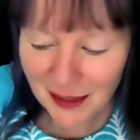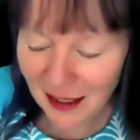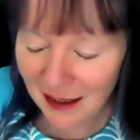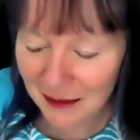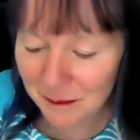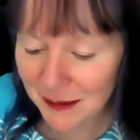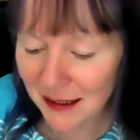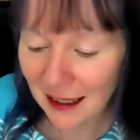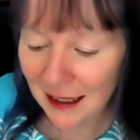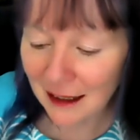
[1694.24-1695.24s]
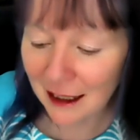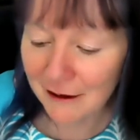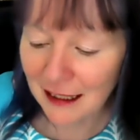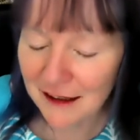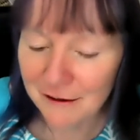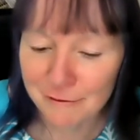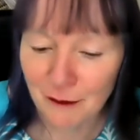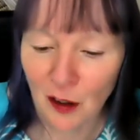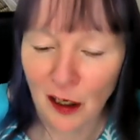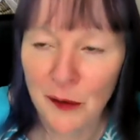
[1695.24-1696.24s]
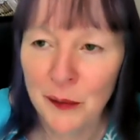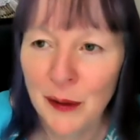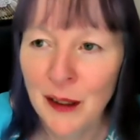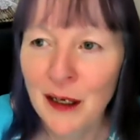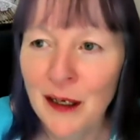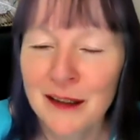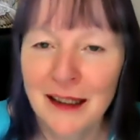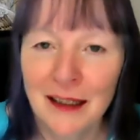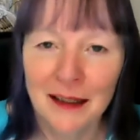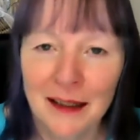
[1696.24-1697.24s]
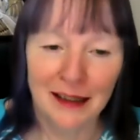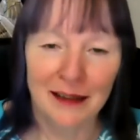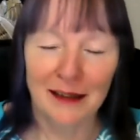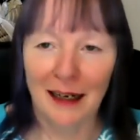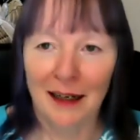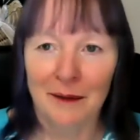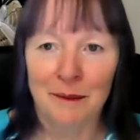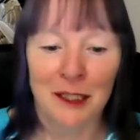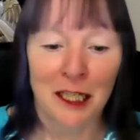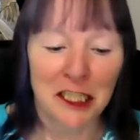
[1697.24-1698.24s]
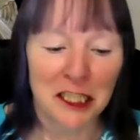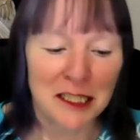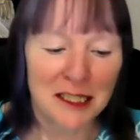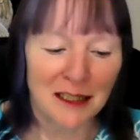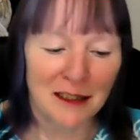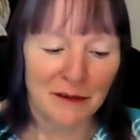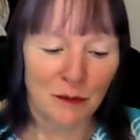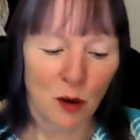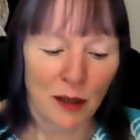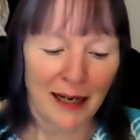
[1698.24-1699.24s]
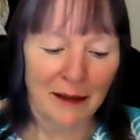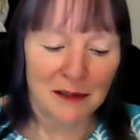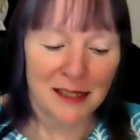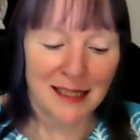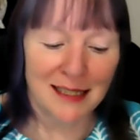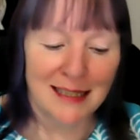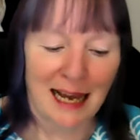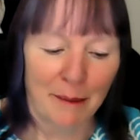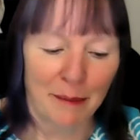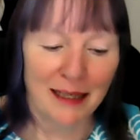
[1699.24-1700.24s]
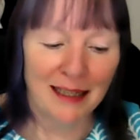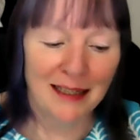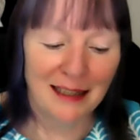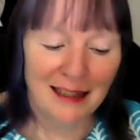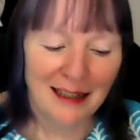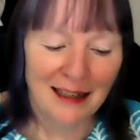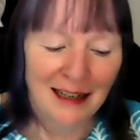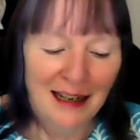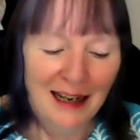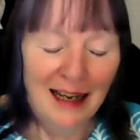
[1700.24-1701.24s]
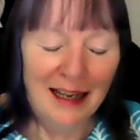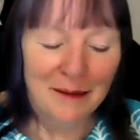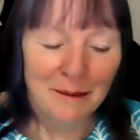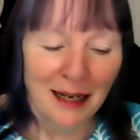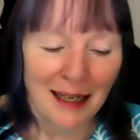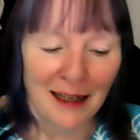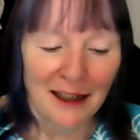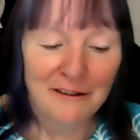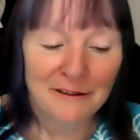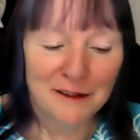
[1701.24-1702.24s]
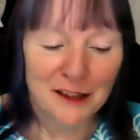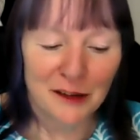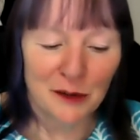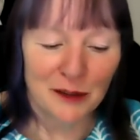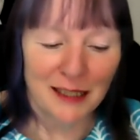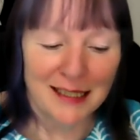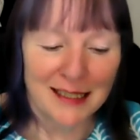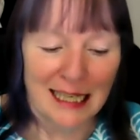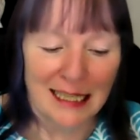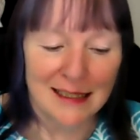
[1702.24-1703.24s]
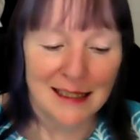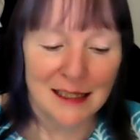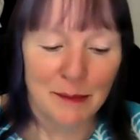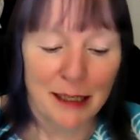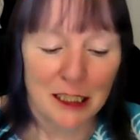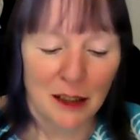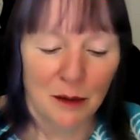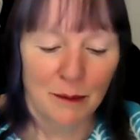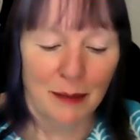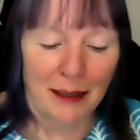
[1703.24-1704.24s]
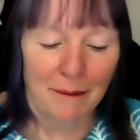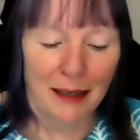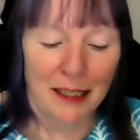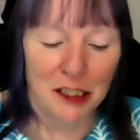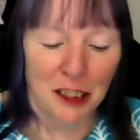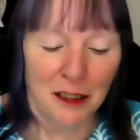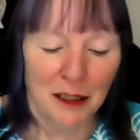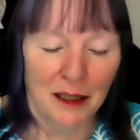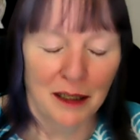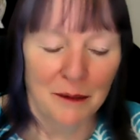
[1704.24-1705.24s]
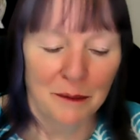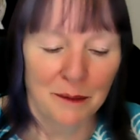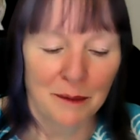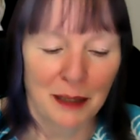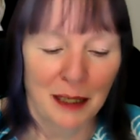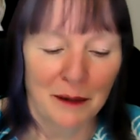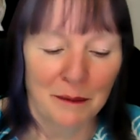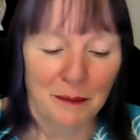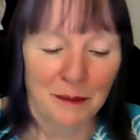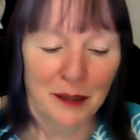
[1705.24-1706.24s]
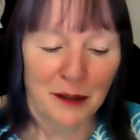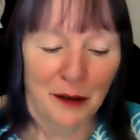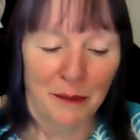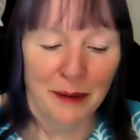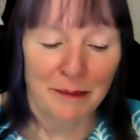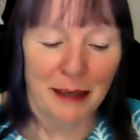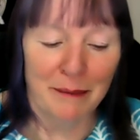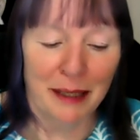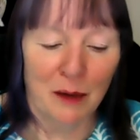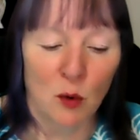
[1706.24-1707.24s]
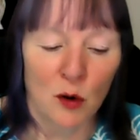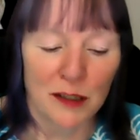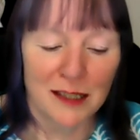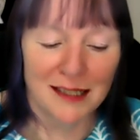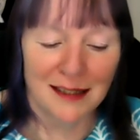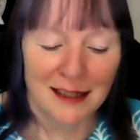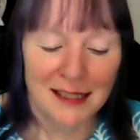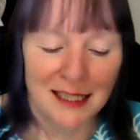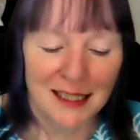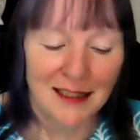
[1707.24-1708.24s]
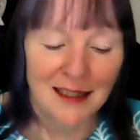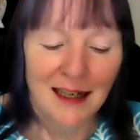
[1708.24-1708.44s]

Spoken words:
I kind of follow the nudges of what else is happening in my life to all these things, especially on my major, my big walks that I did.